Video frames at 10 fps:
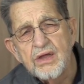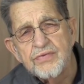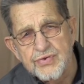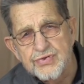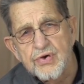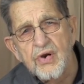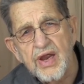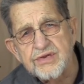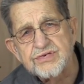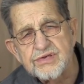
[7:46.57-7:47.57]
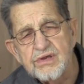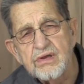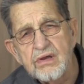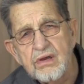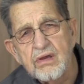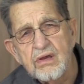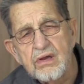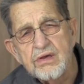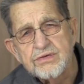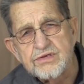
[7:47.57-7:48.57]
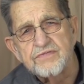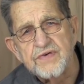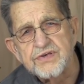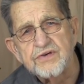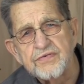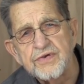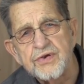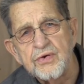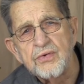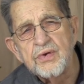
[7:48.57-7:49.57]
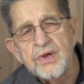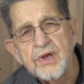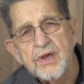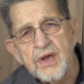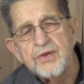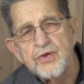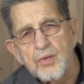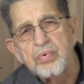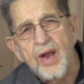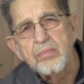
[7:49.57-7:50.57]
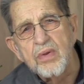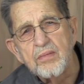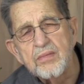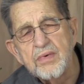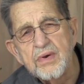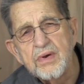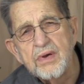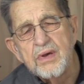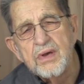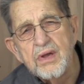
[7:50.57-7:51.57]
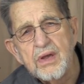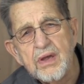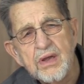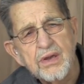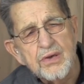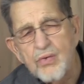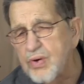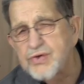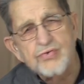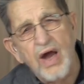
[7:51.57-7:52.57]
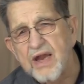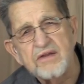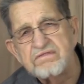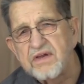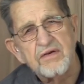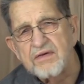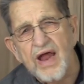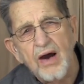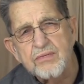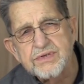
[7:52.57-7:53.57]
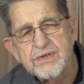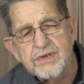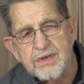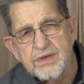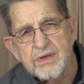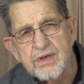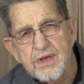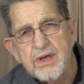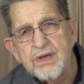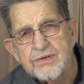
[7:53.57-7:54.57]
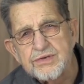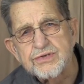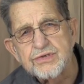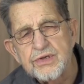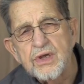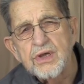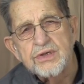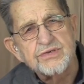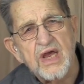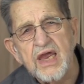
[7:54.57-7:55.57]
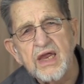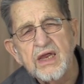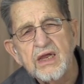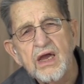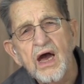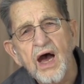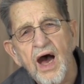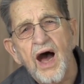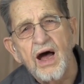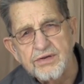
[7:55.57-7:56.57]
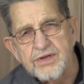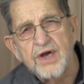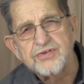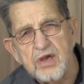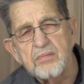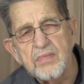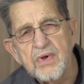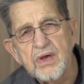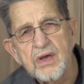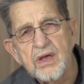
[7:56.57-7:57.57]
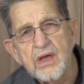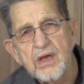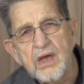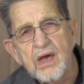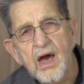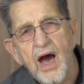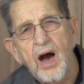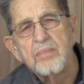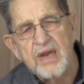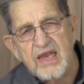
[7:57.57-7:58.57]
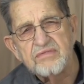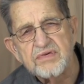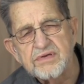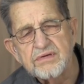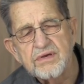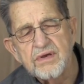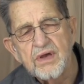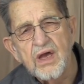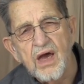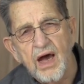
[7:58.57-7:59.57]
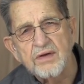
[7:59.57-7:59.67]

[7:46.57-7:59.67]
there's grace sufficient for you and your problem. Quit trying to figure it out. Just say, I'll touch him. I'll believe it. I'll